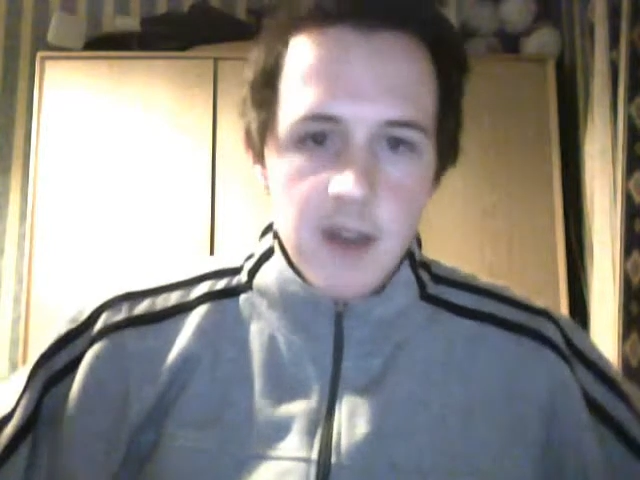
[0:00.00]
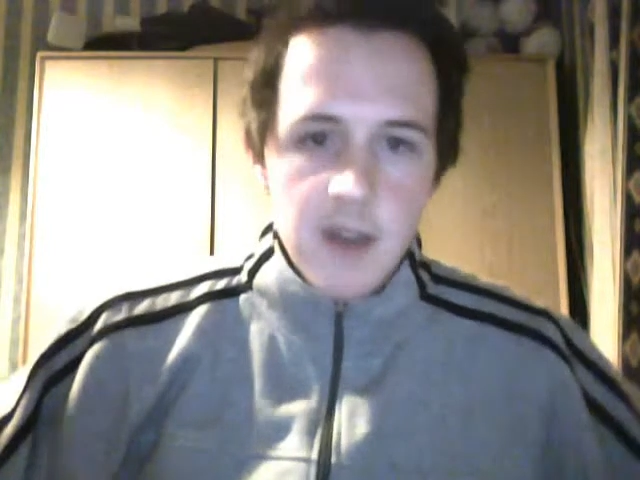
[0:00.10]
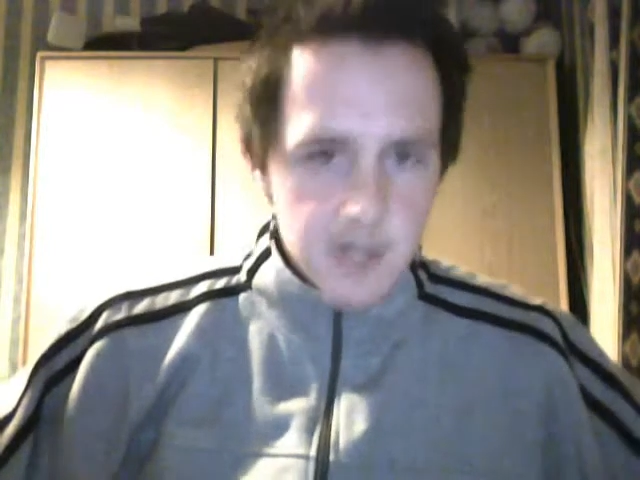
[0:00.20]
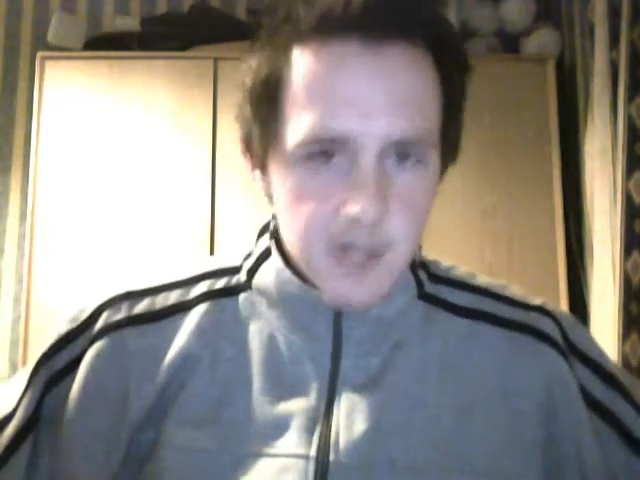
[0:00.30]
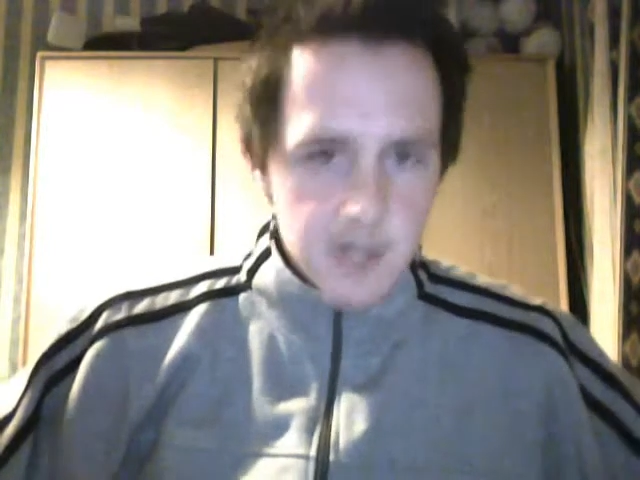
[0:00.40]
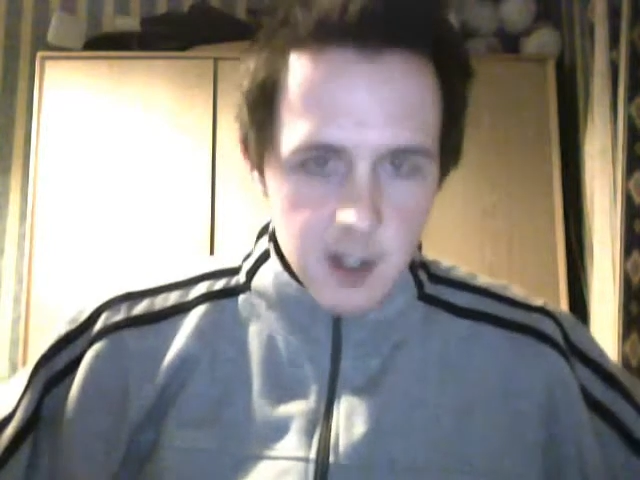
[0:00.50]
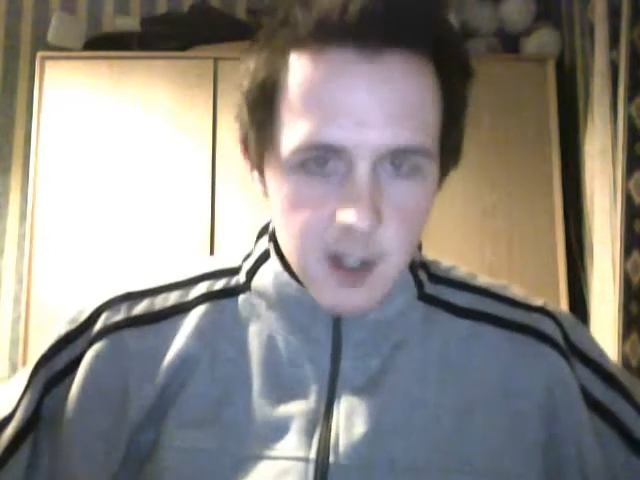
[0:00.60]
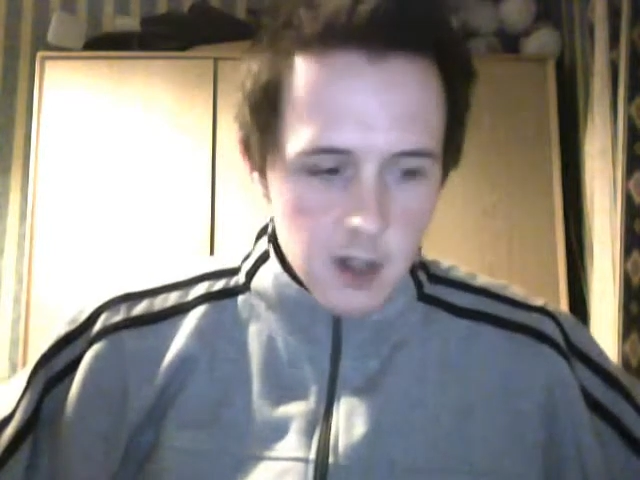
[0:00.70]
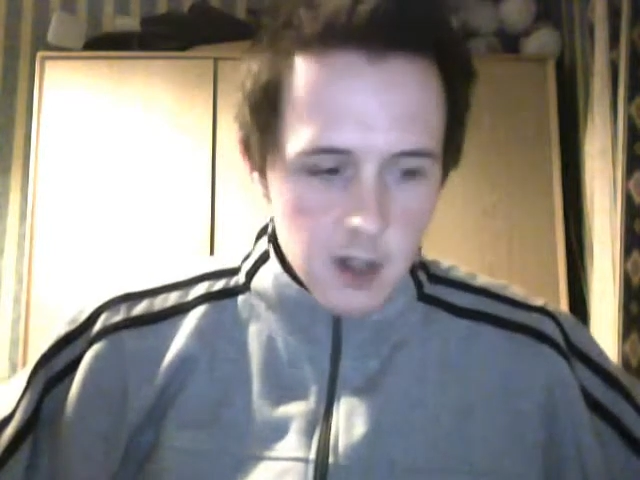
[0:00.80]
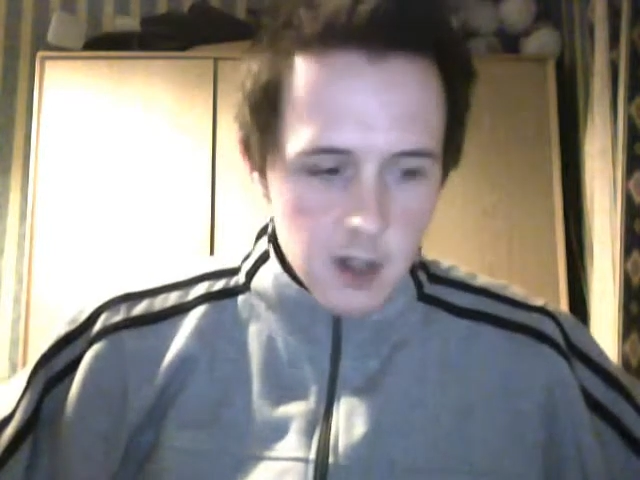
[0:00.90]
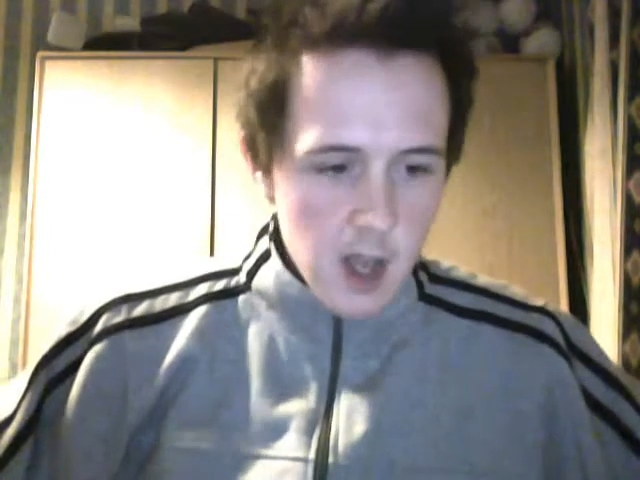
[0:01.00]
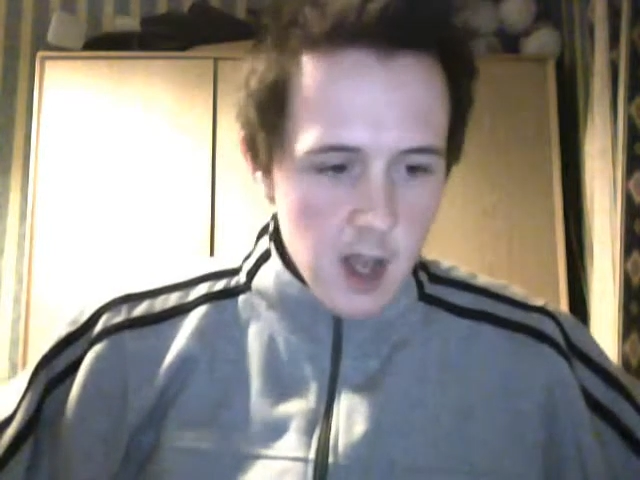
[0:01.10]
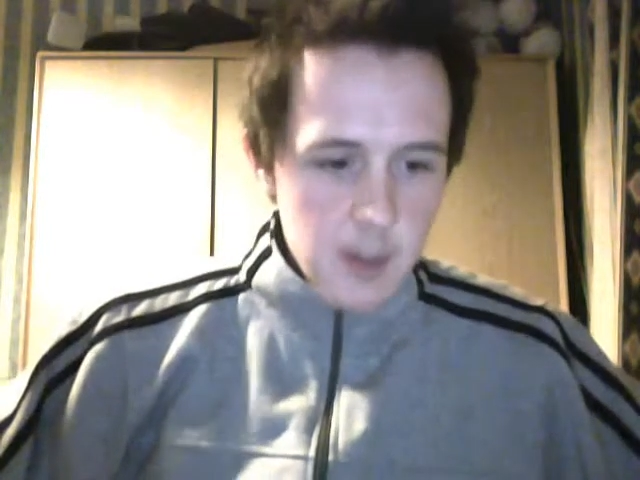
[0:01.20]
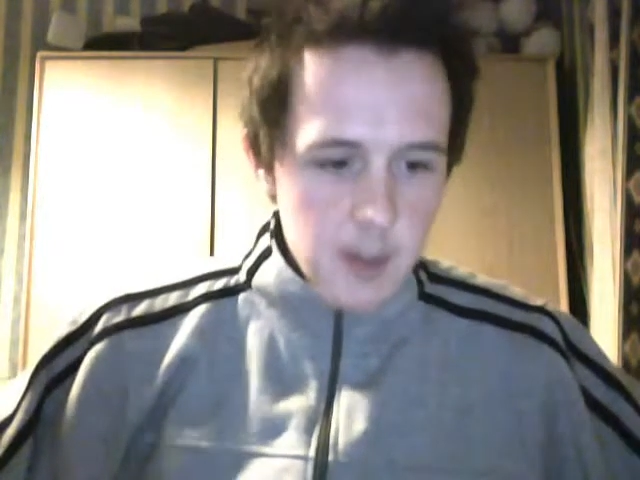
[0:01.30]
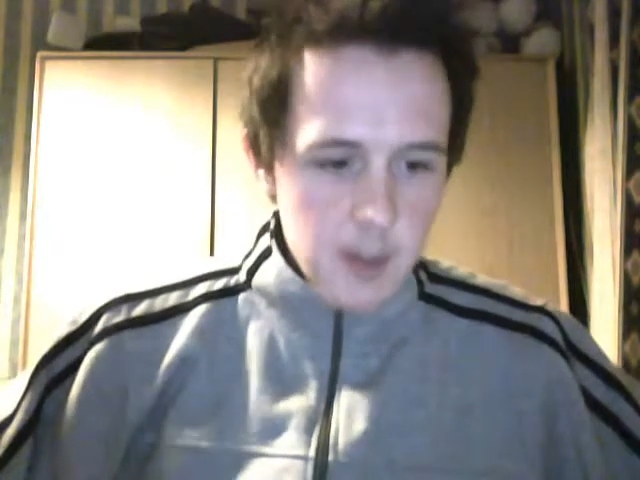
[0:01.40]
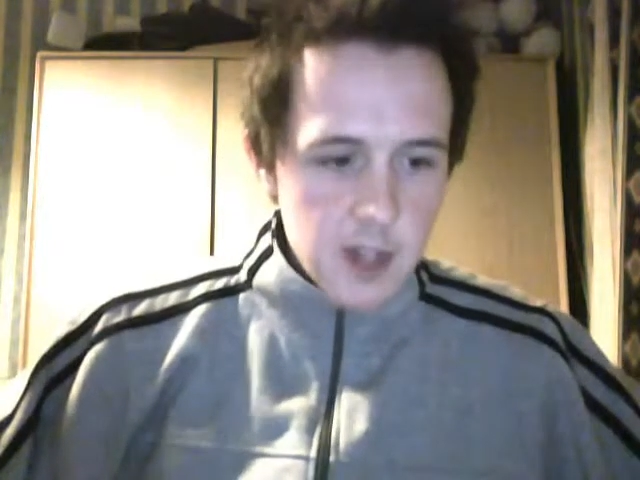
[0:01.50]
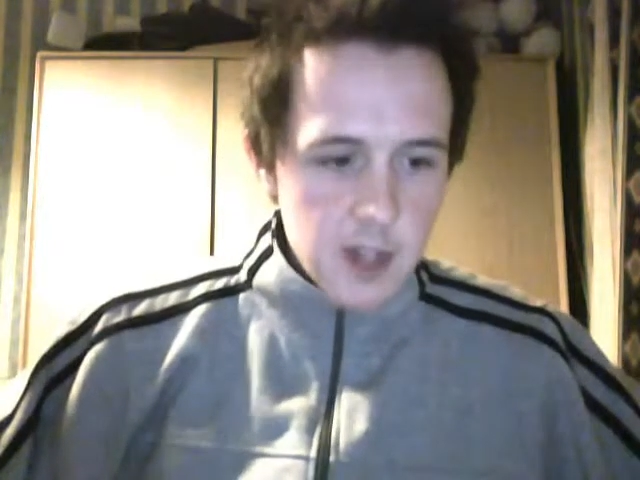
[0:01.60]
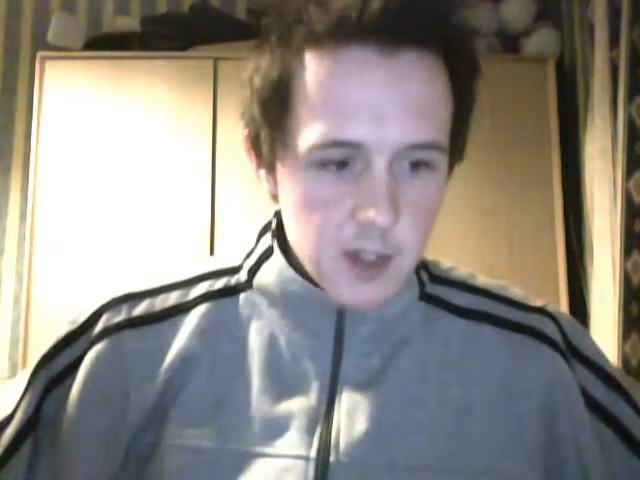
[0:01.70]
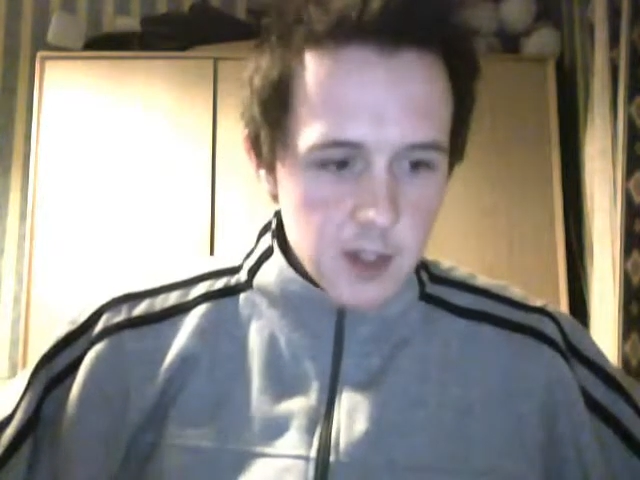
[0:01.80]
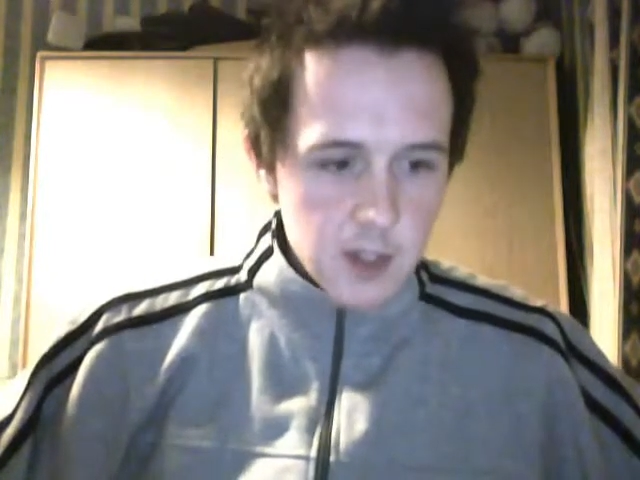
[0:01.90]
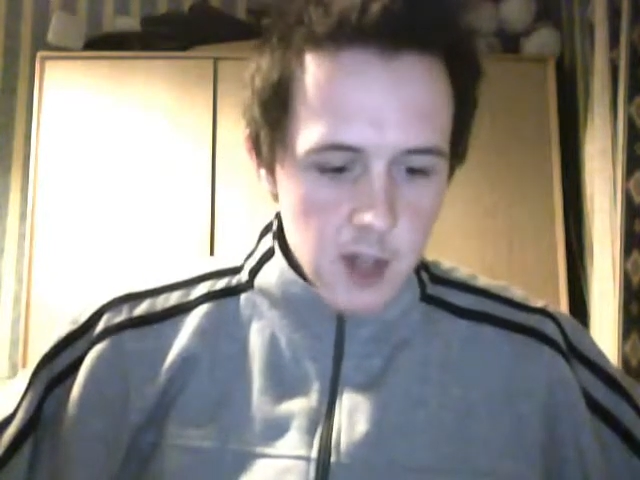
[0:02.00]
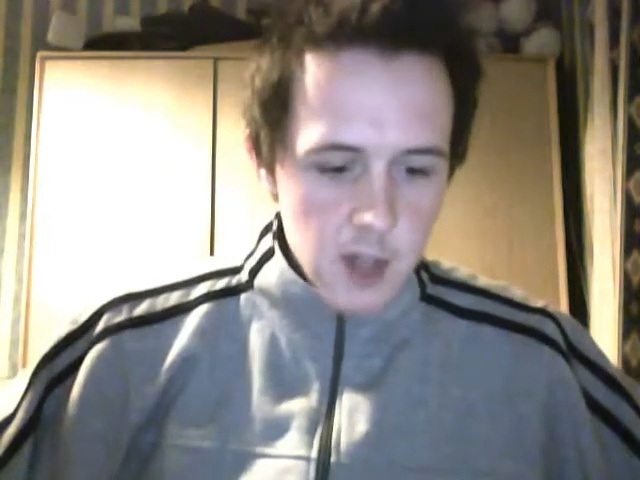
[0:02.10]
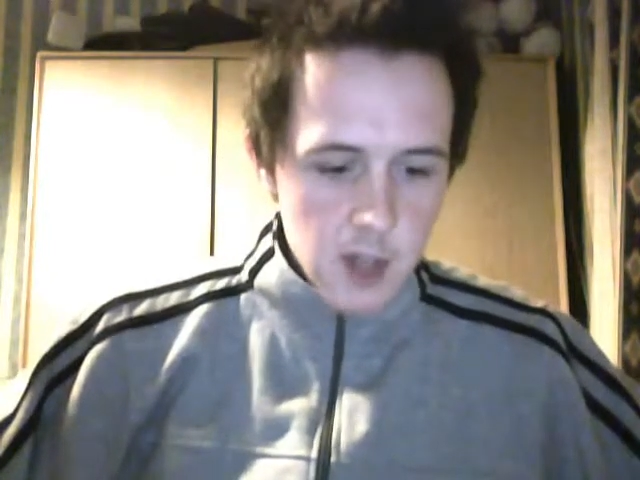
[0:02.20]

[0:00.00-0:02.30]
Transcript: every single potential